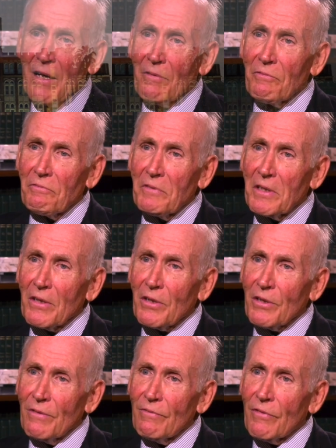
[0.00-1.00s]
of
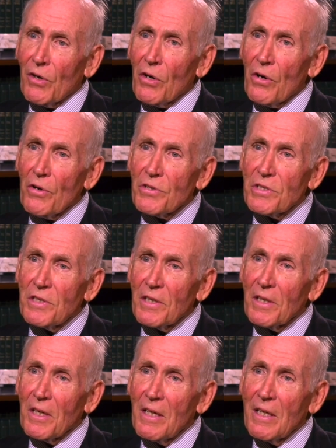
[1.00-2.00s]
converged
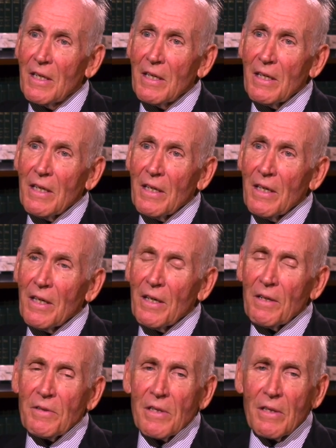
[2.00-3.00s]
to
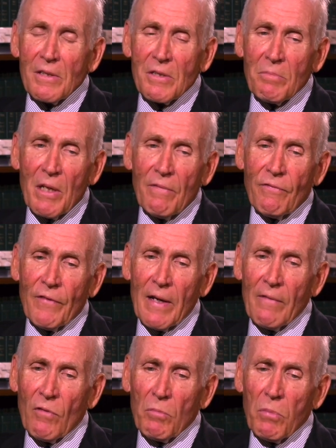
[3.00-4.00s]
be
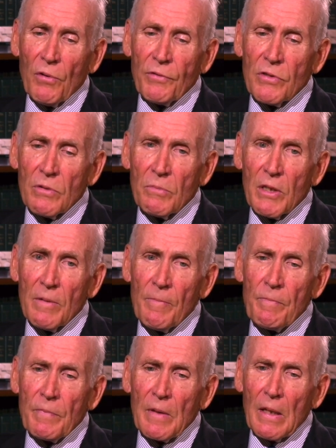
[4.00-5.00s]
favorable to me.
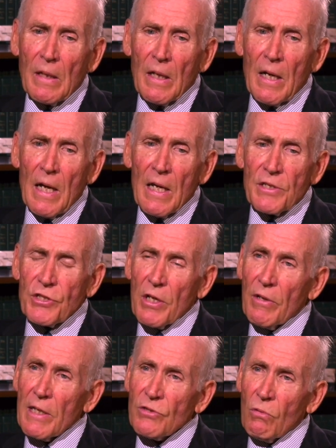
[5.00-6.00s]
And
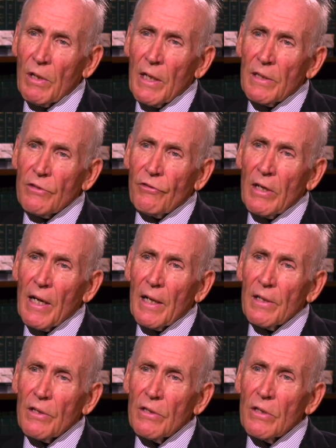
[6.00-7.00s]
so that's what I
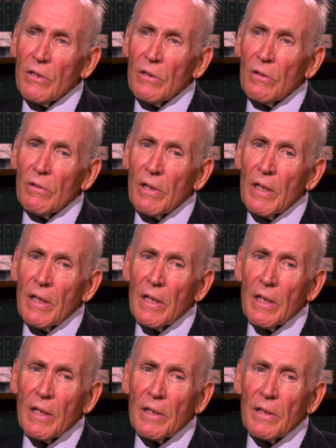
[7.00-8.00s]
decided to do,
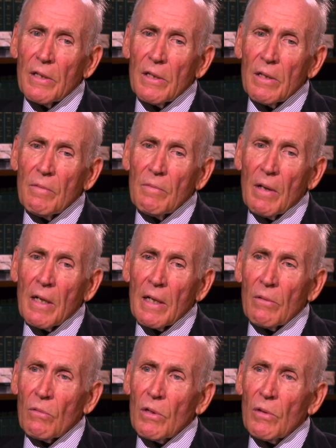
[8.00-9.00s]
and I
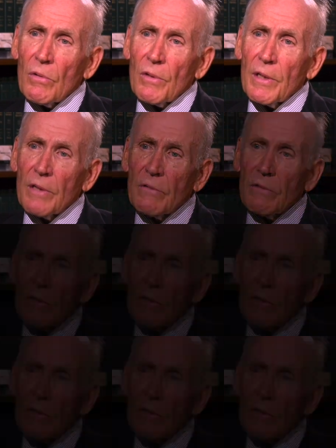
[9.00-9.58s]
enrolled at